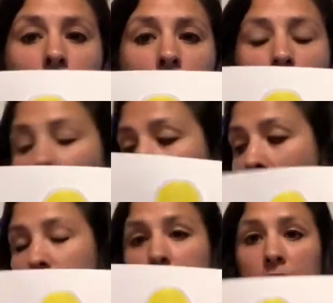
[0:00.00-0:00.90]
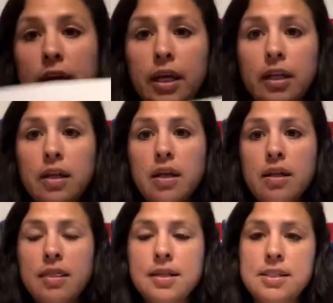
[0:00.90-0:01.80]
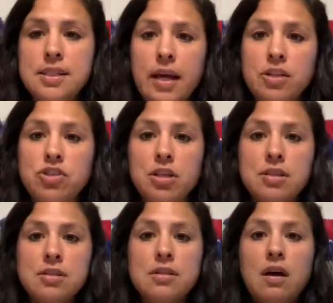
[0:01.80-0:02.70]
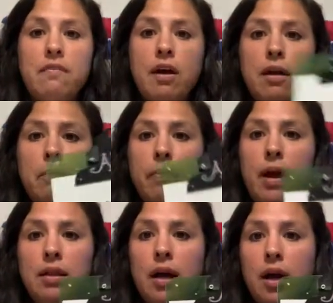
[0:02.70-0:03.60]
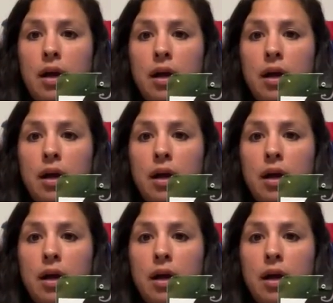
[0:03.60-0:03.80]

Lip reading: or color in the sections of our umbrella.